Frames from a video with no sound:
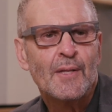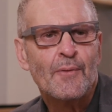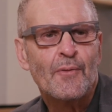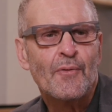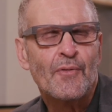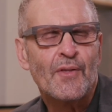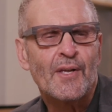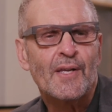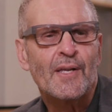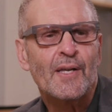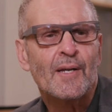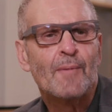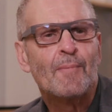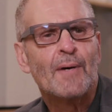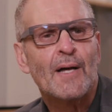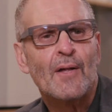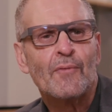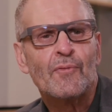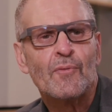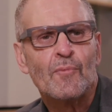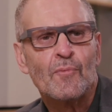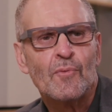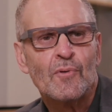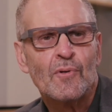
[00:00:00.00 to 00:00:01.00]
and thinking
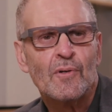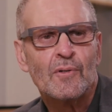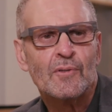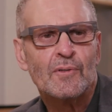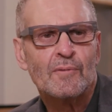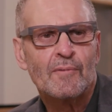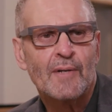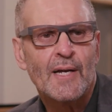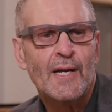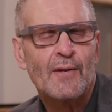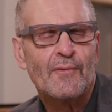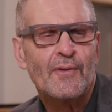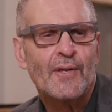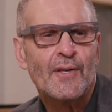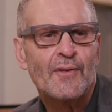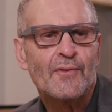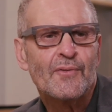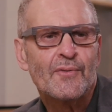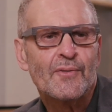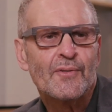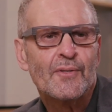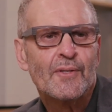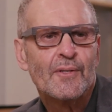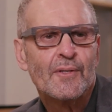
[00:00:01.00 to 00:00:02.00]
about the world around
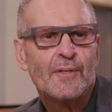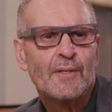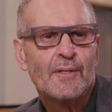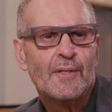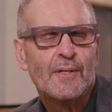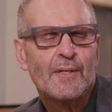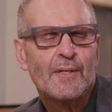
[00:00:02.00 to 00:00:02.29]
us.